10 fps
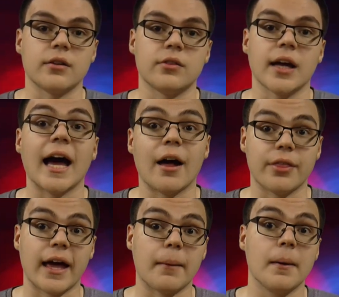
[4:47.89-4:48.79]
to see how
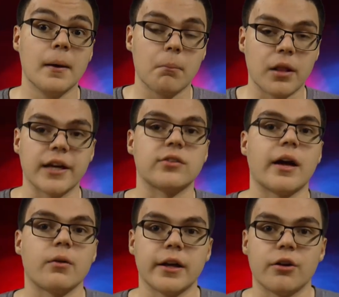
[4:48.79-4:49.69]
that plays
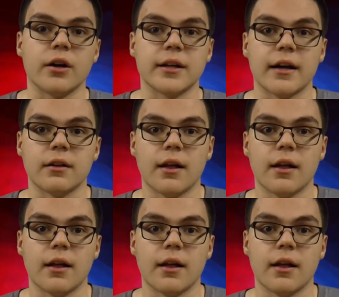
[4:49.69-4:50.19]
out later on down the